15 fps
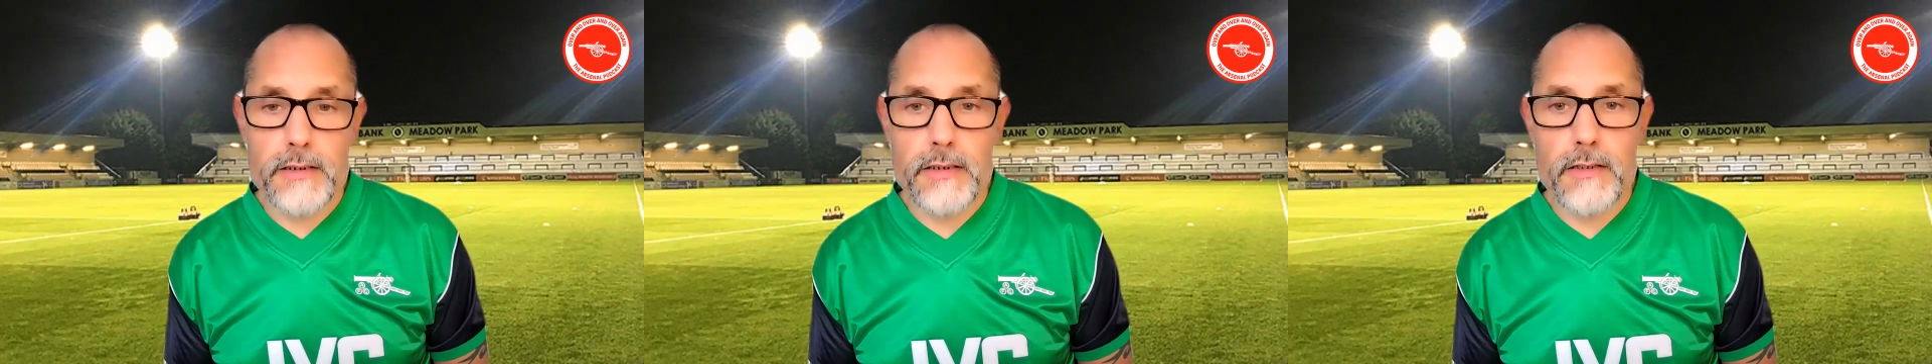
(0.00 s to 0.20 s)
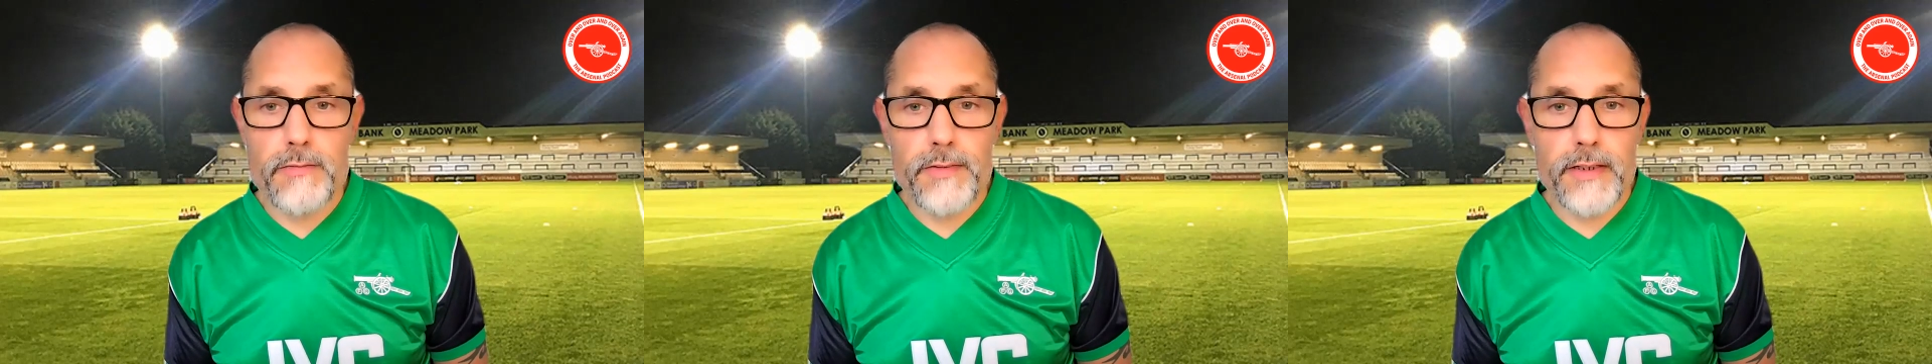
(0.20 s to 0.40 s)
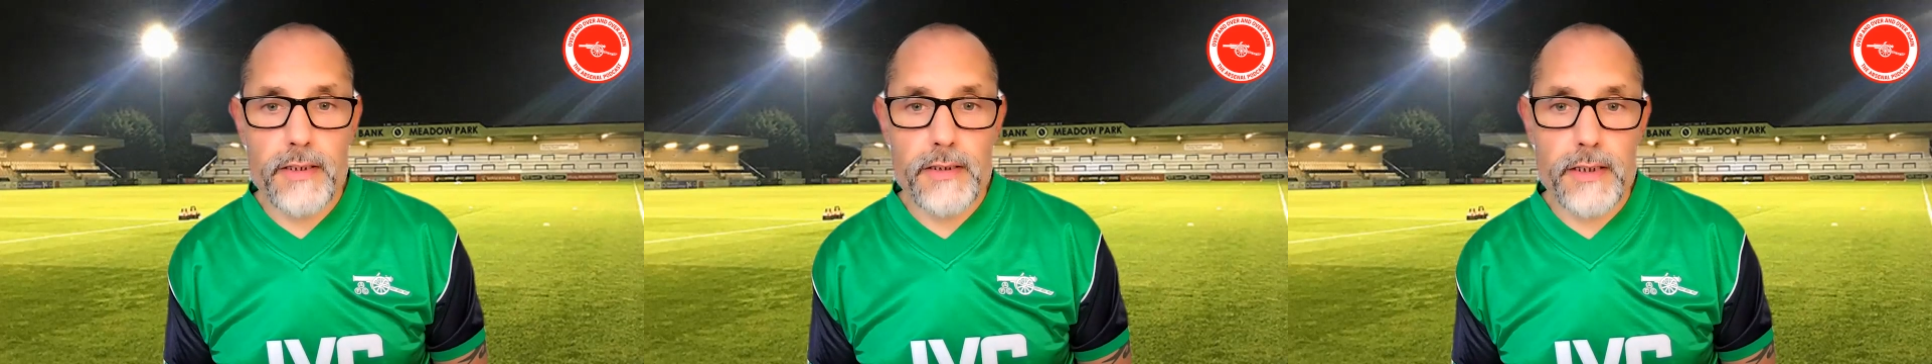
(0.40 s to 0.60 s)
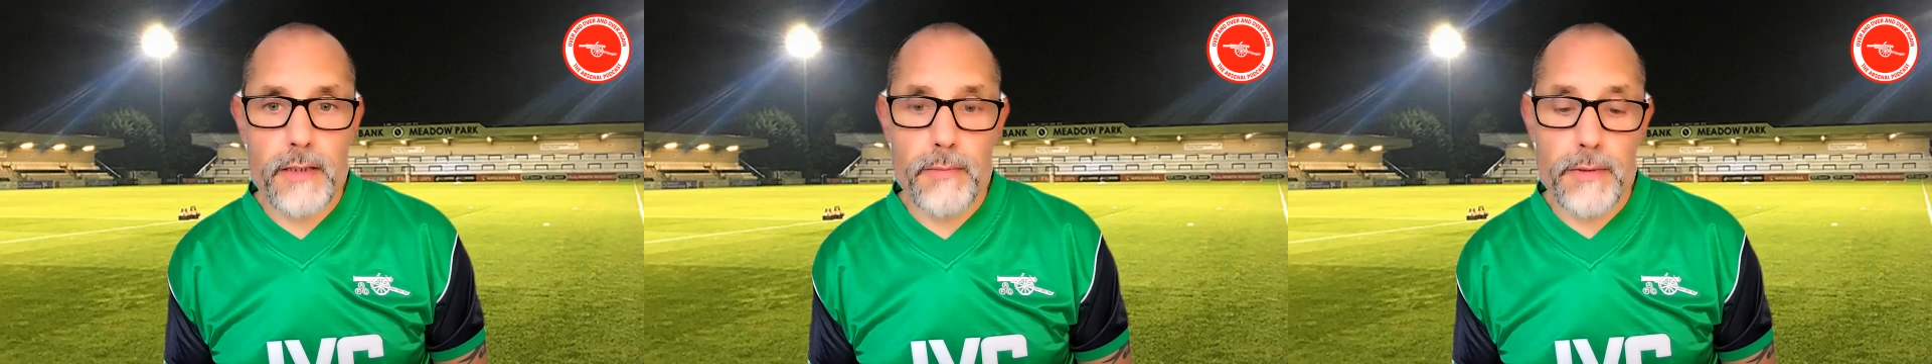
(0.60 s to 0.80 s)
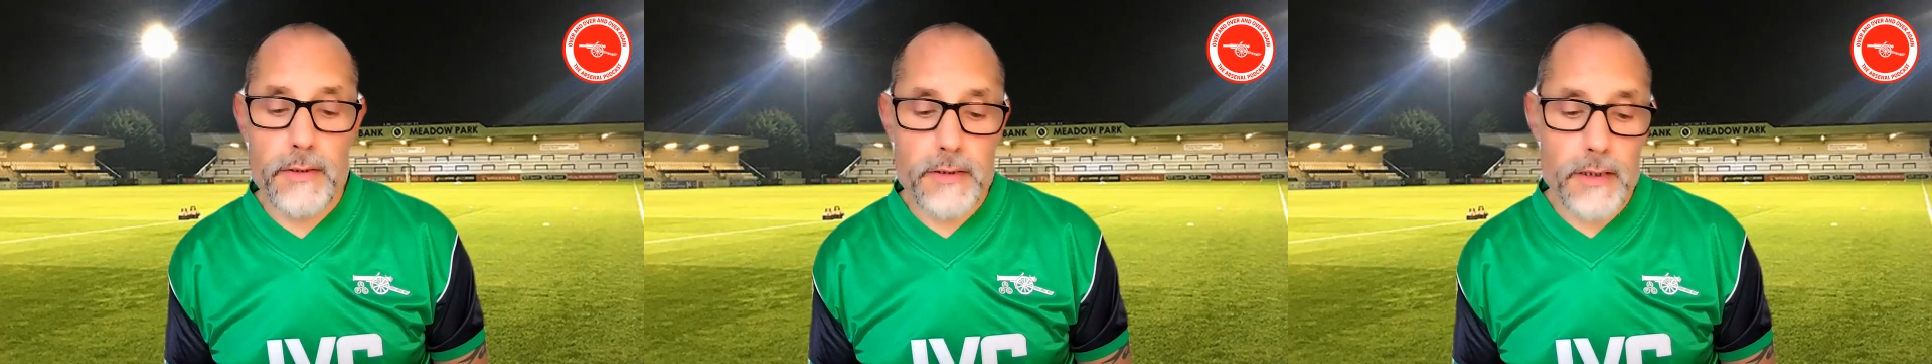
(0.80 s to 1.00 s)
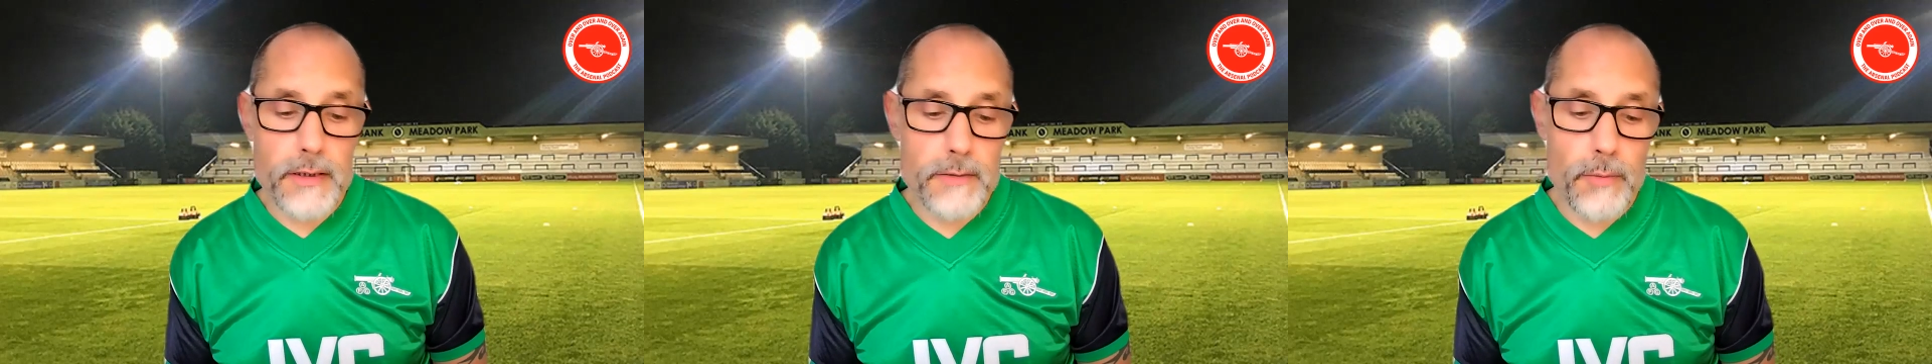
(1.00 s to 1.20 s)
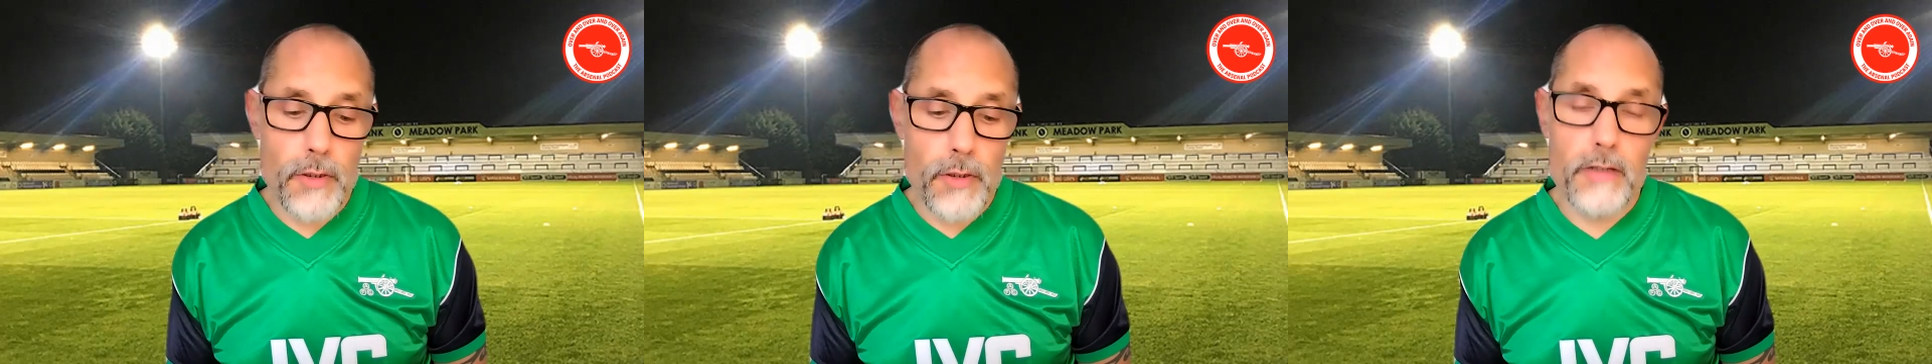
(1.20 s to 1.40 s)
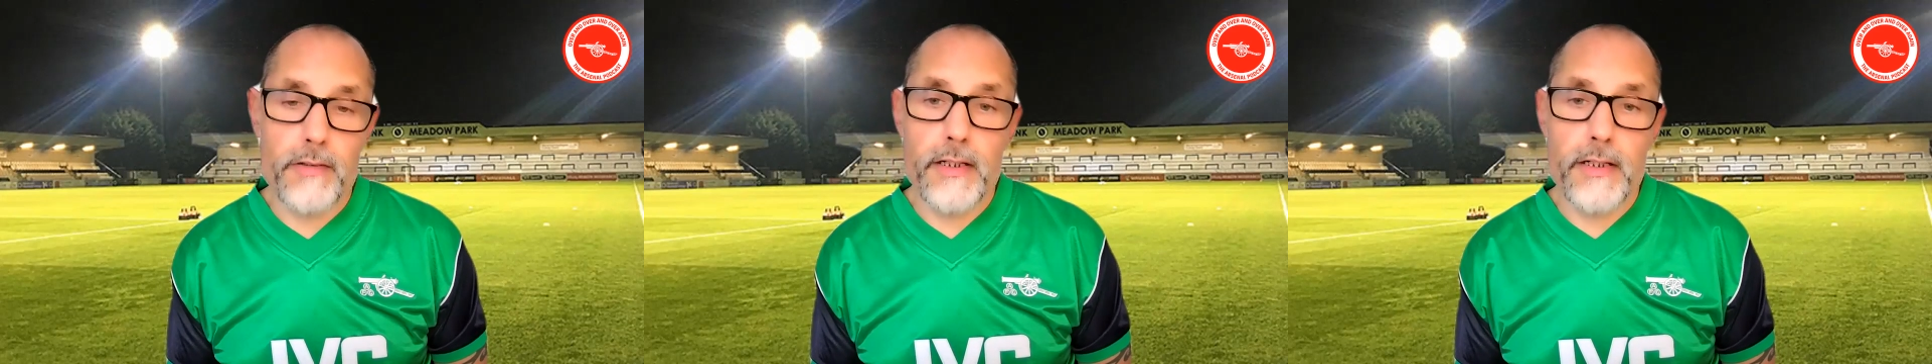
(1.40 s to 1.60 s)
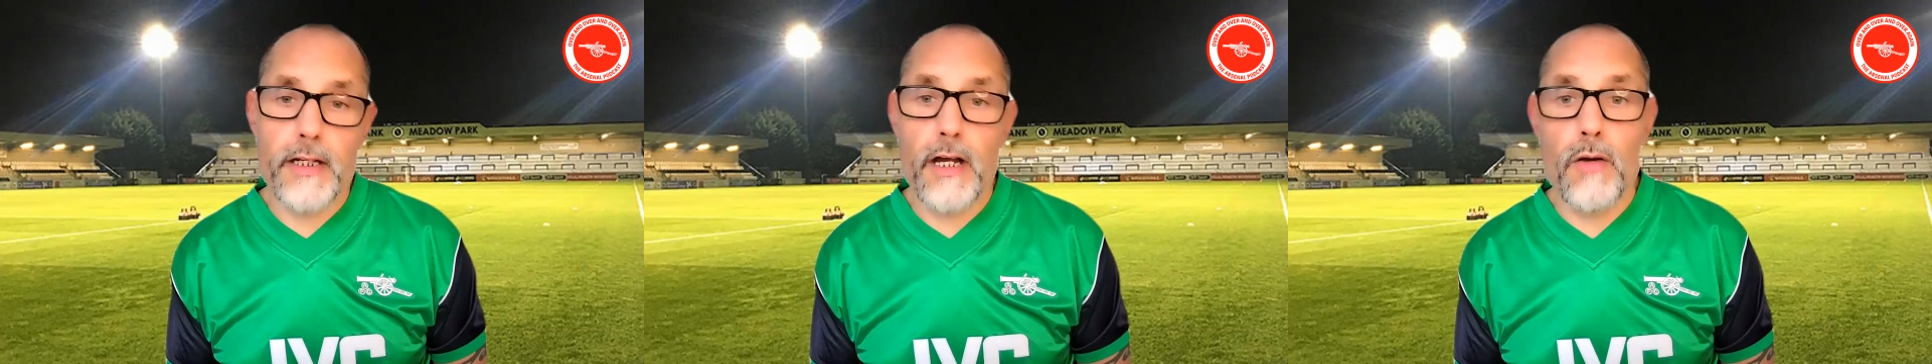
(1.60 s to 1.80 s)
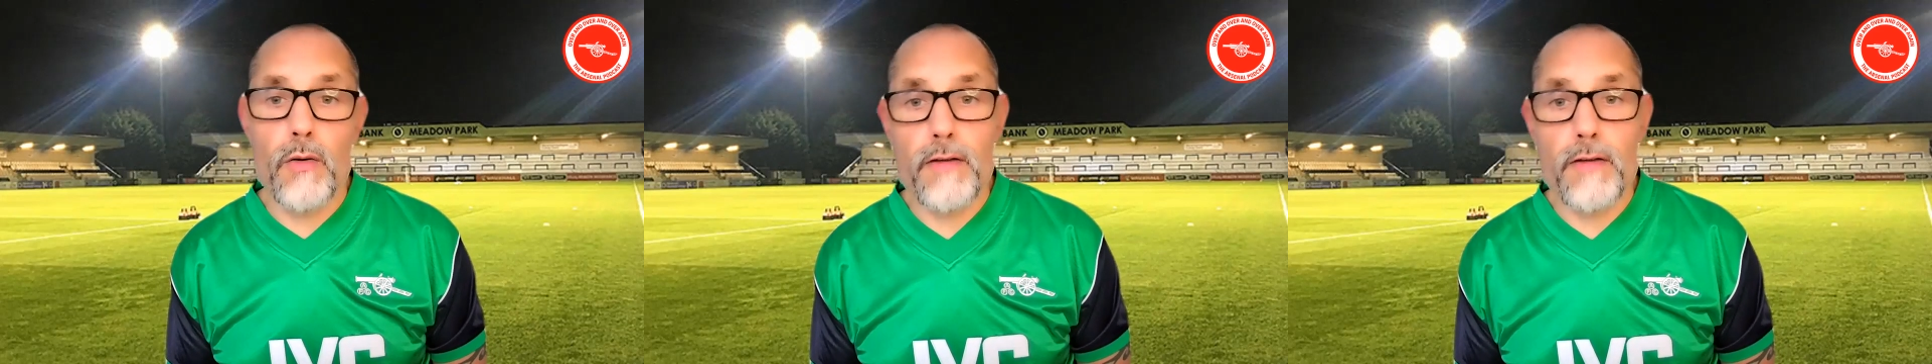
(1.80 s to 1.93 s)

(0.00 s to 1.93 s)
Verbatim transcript: So I think it's going to be Zinsberger in goal.